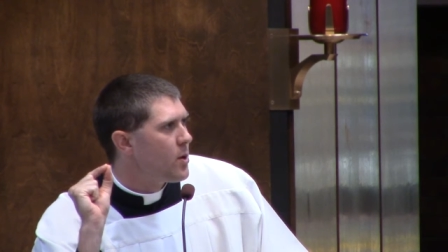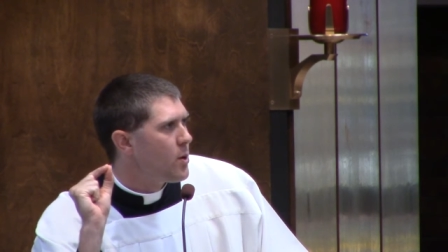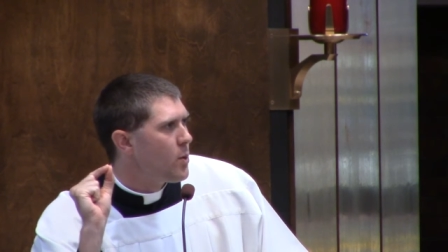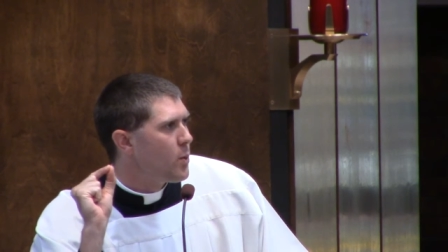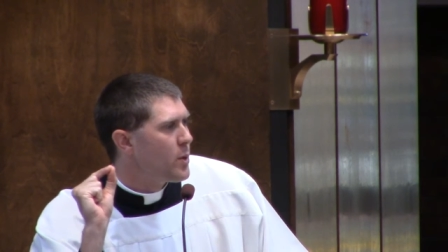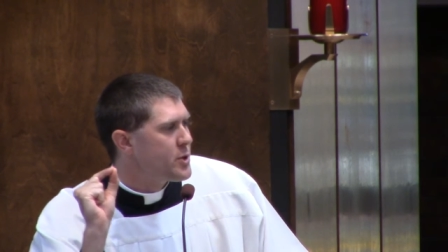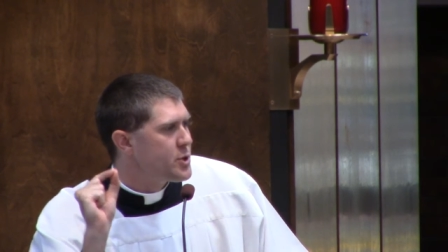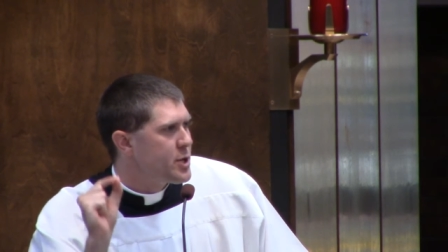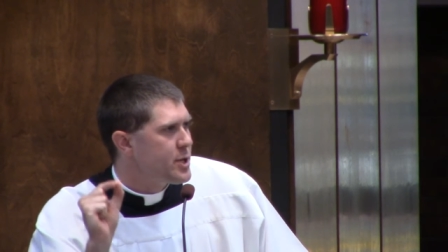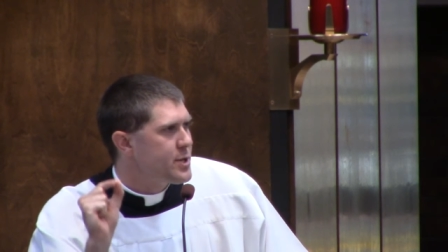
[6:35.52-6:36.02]

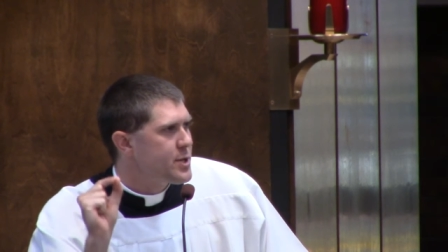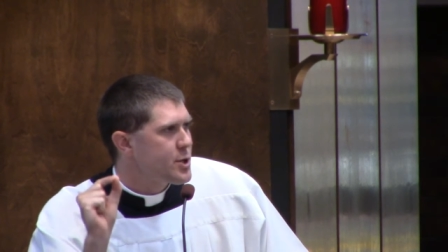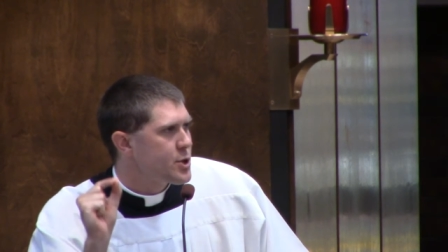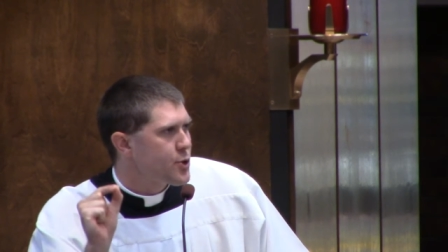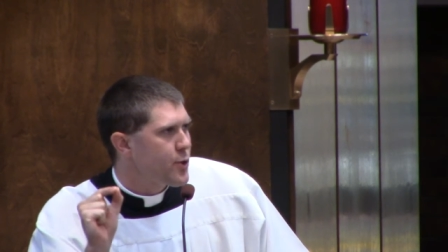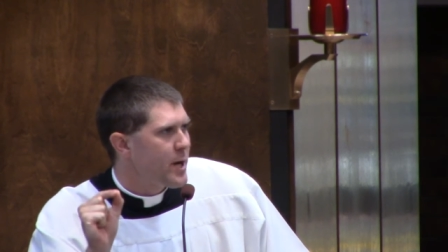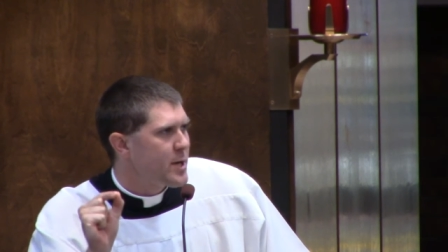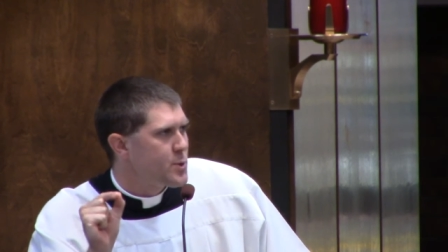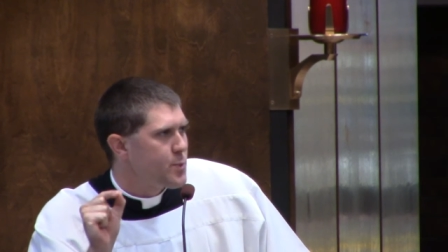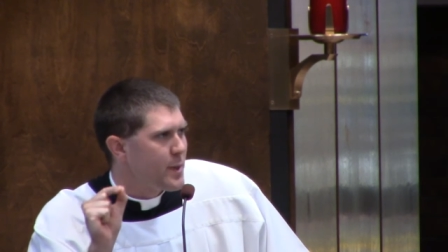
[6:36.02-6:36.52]
what Jesus
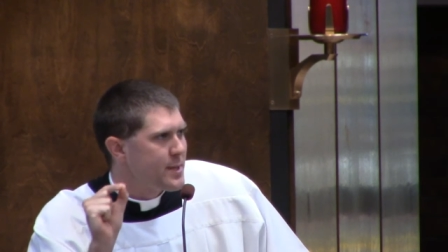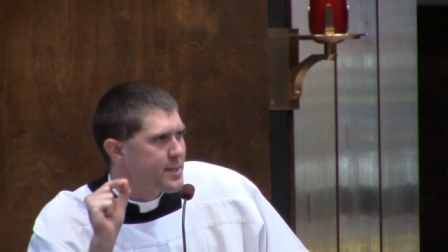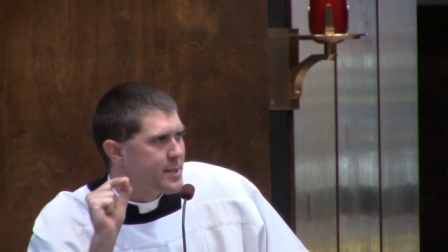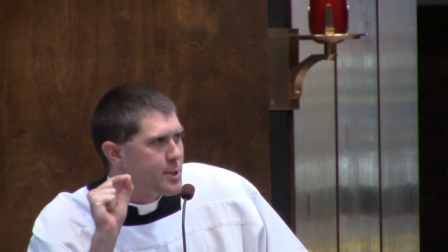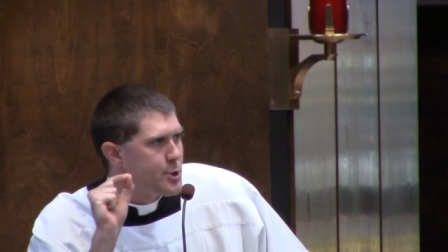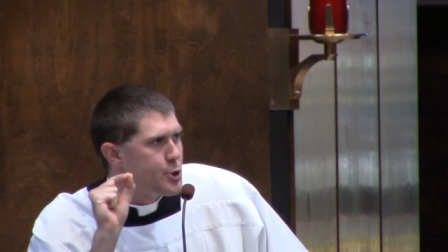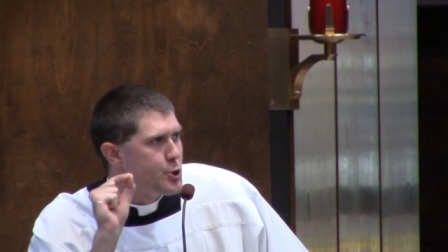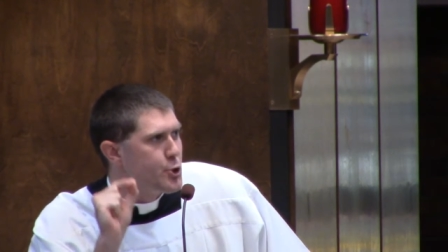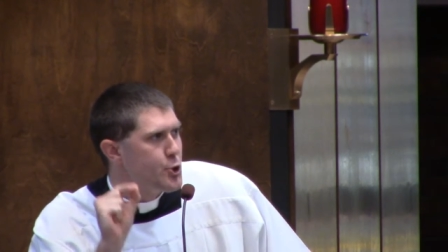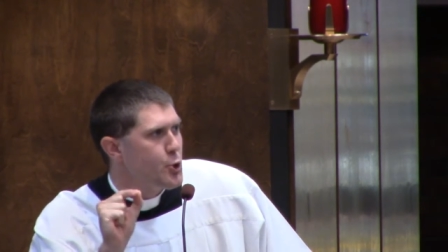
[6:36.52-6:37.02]
Christ wants
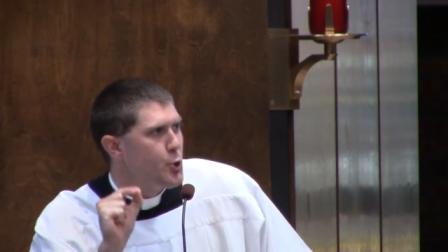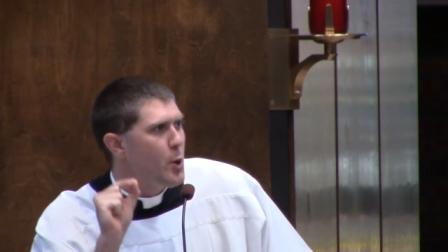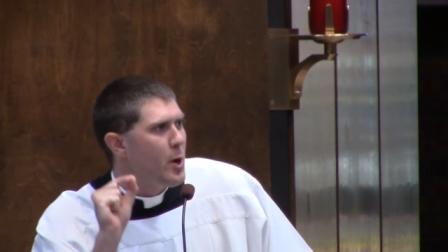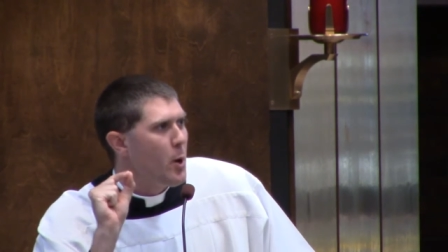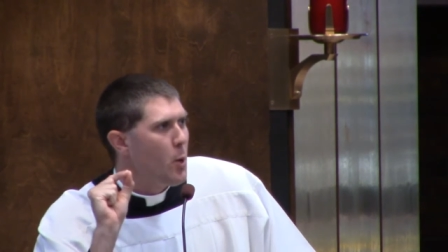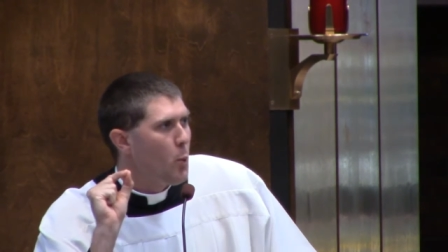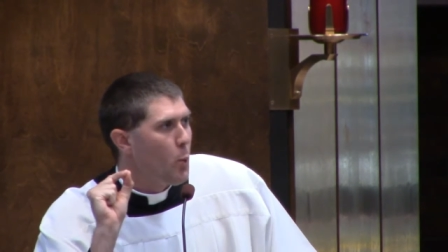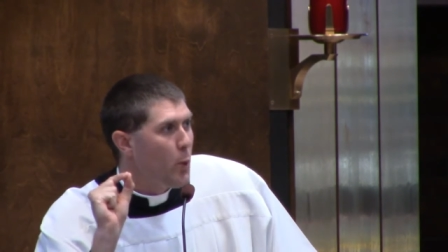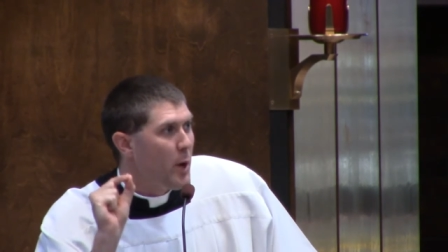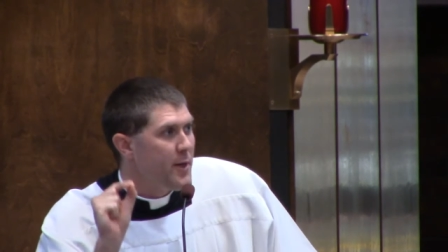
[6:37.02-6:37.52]
to
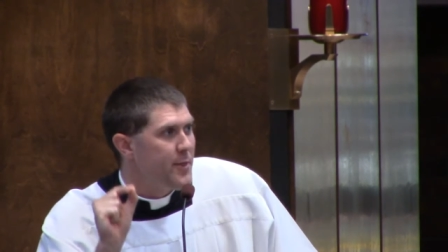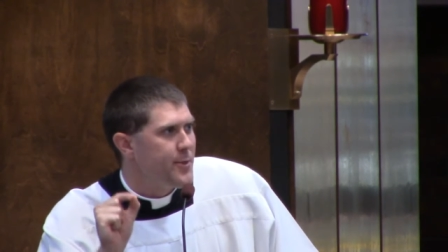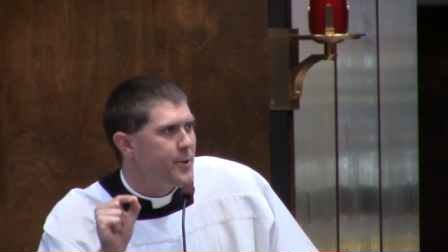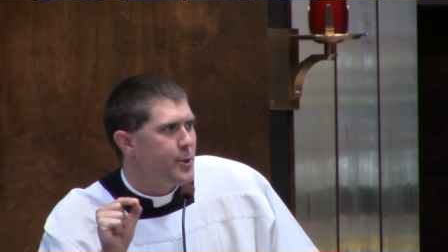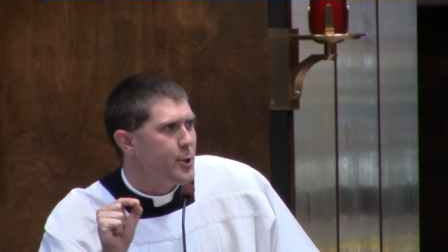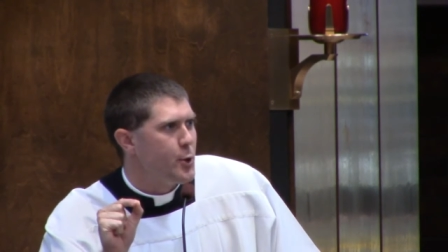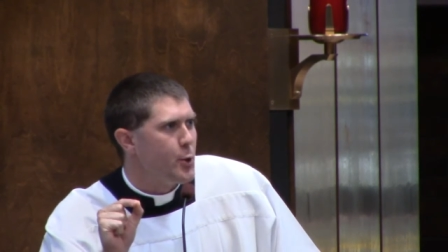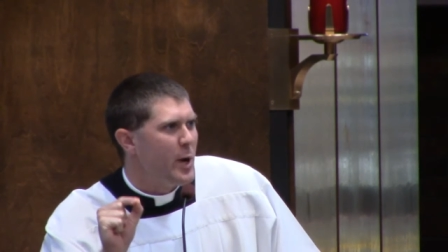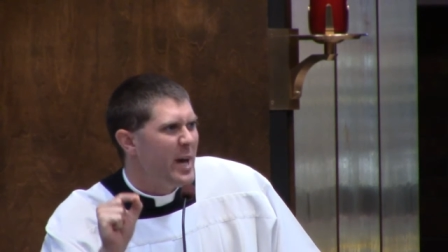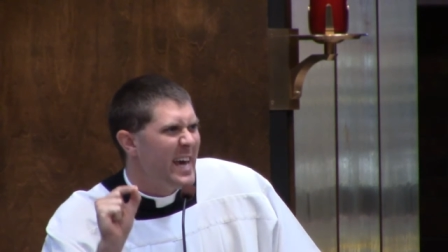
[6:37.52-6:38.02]
do with
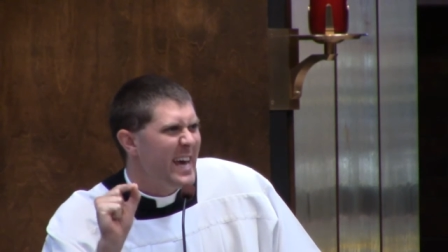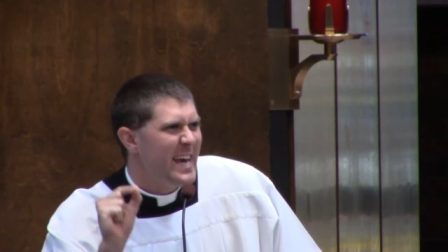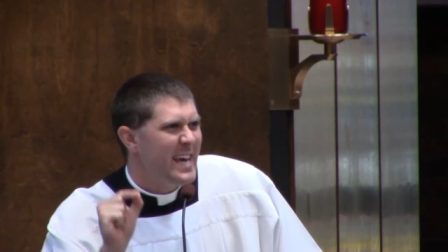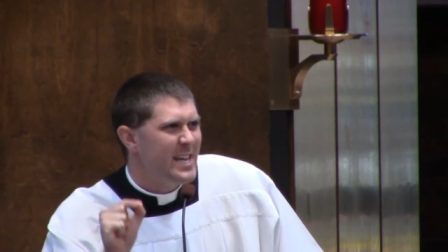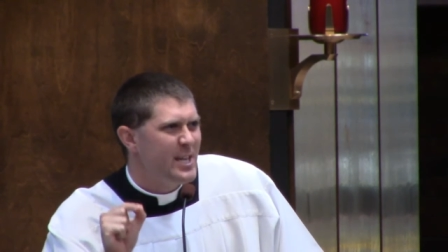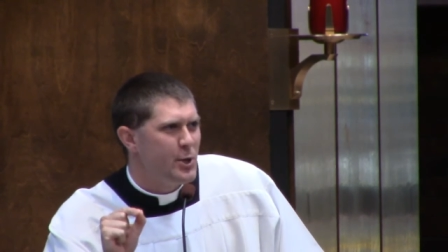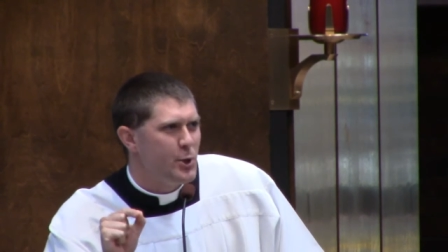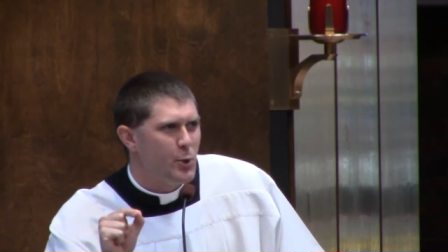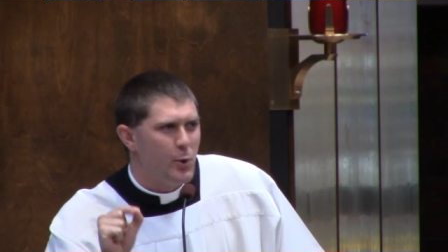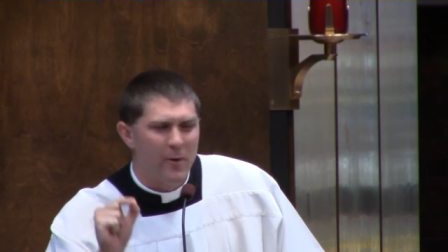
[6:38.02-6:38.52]
you,
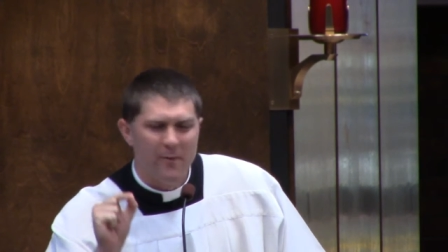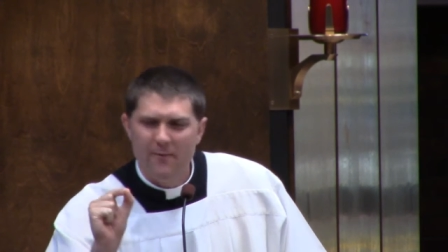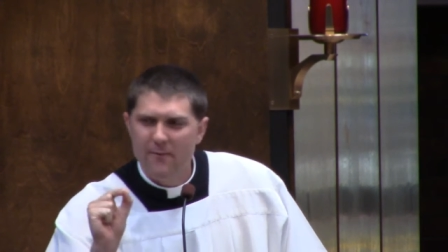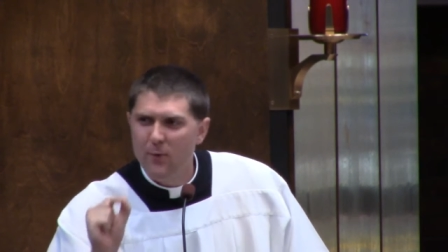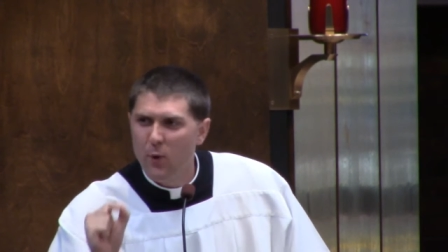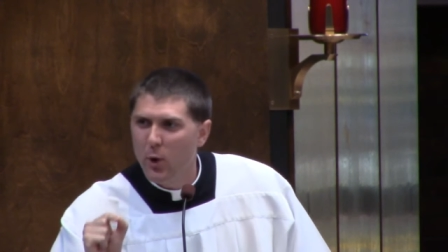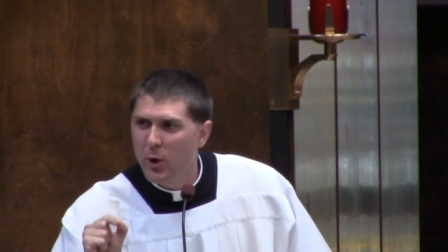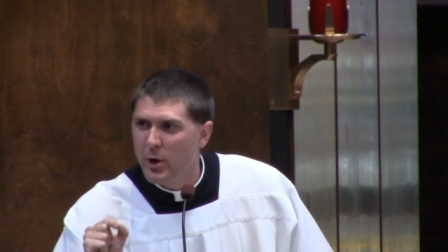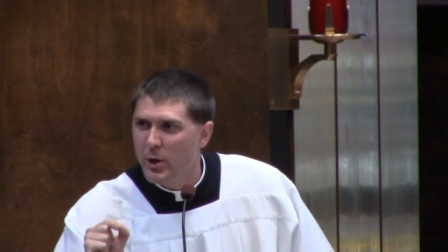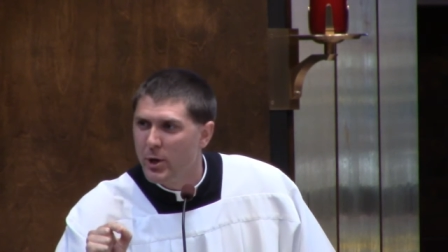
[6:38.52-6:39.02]
in you,
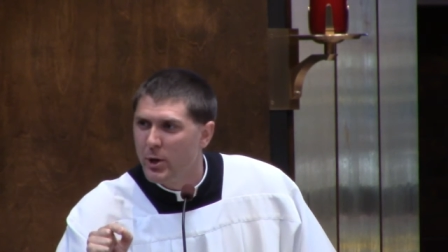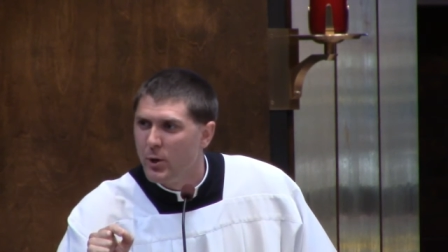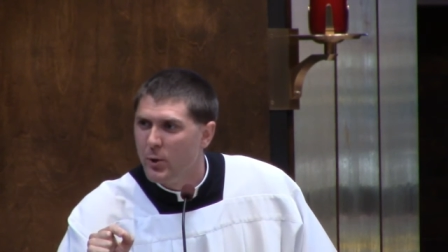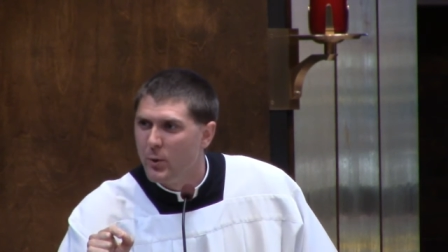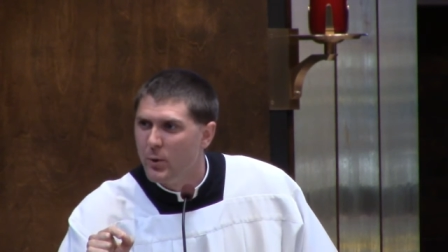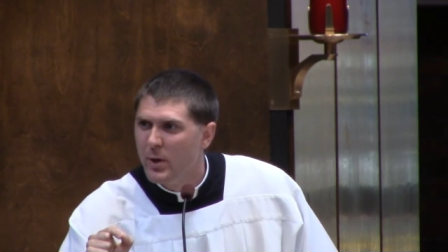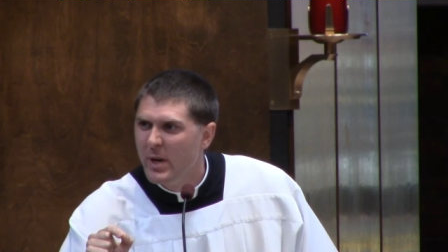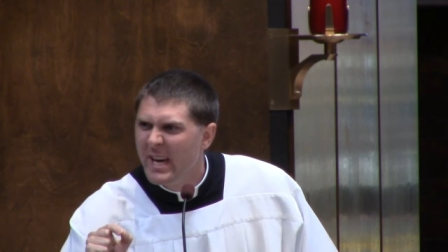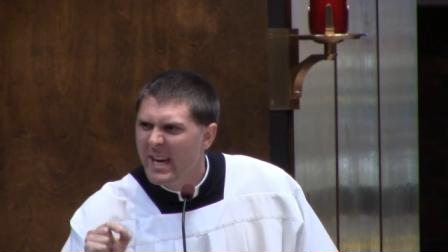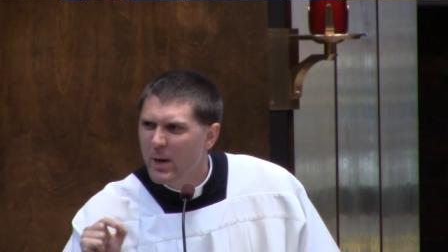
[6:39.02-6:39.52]
for you.